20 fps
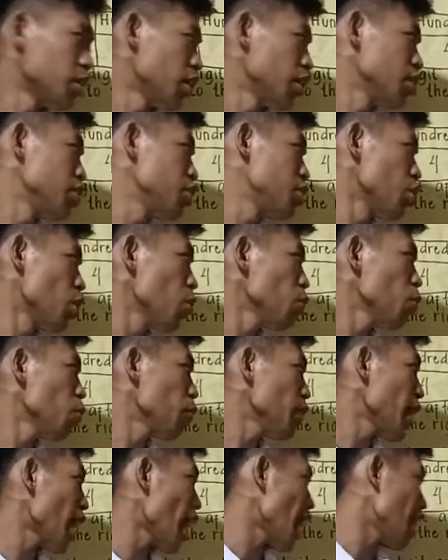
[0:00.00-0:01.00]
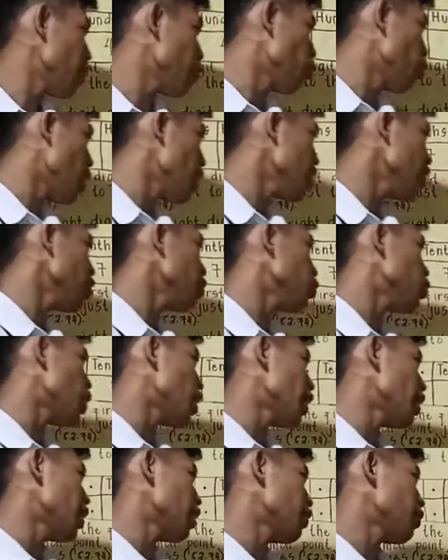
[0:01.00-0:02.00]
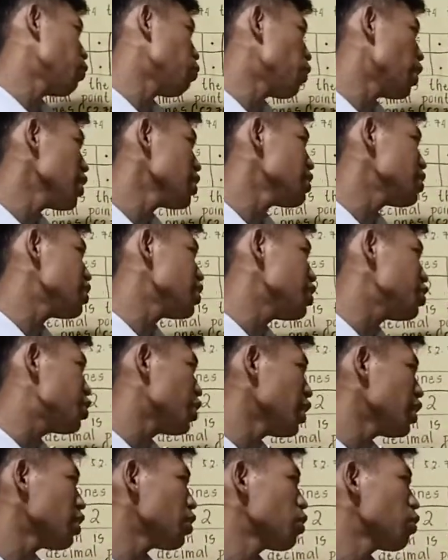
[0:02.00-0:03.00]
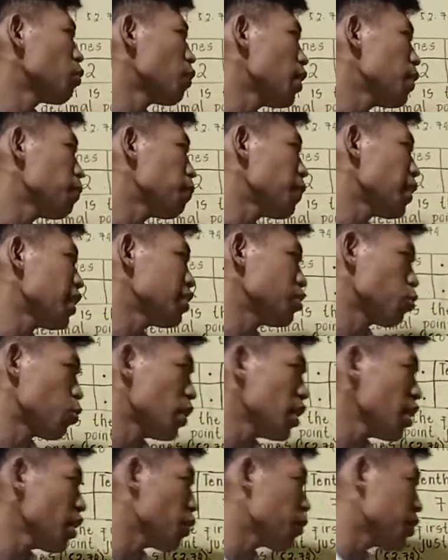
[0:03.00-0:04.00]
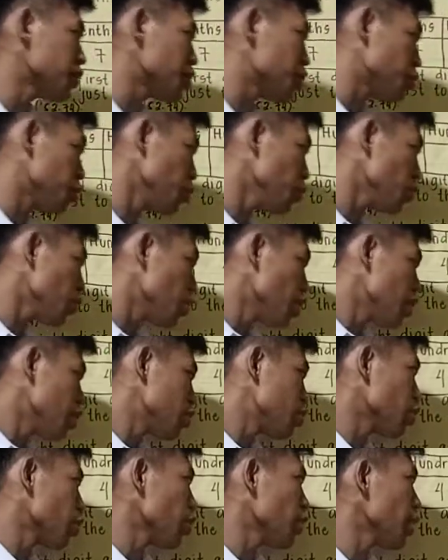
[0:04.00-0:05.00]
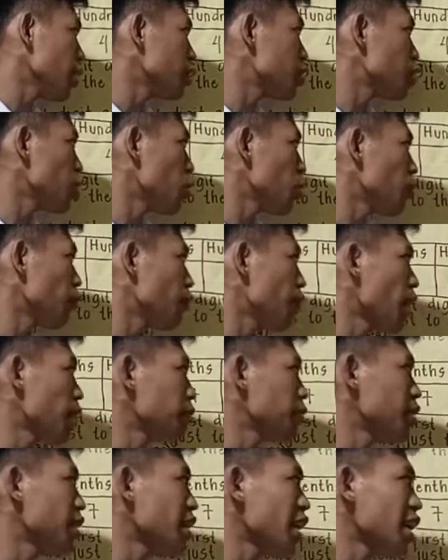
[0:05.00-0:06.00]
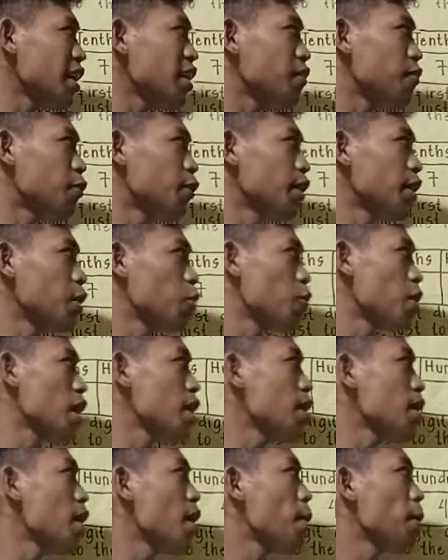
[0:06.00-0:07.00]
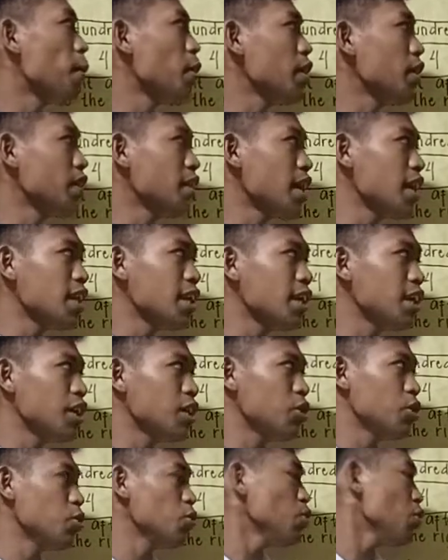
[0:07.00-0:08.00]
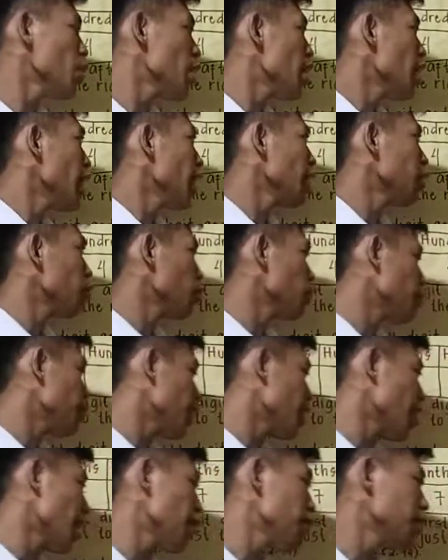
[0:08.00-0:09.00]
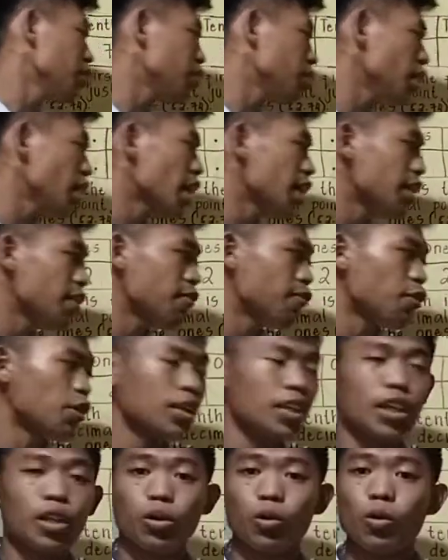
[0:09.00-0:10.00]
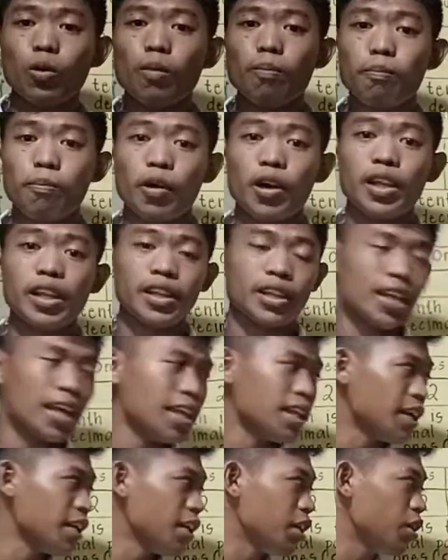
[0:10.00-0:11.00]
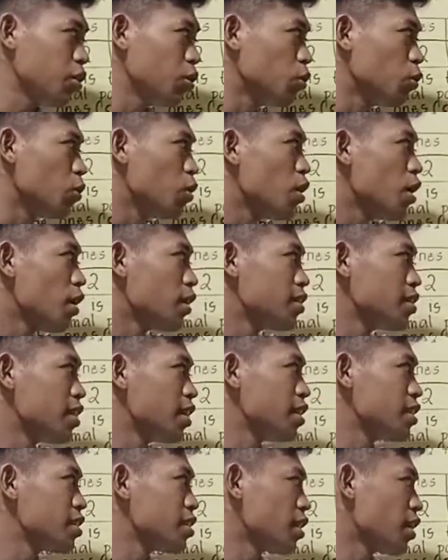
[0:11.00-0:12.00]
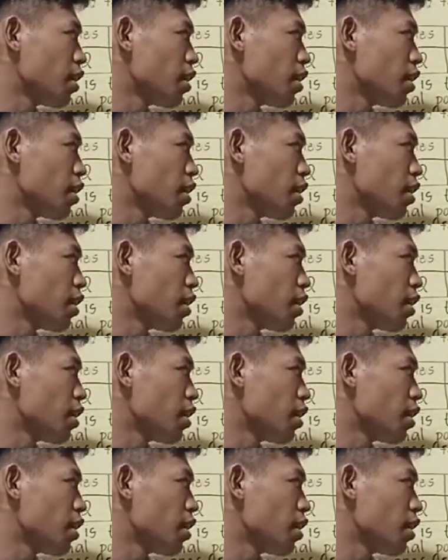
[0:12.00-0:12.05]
So we add 1 to our 1's digit. 1 plus 1 equals 2. So from 341.902, it will become 342.902 since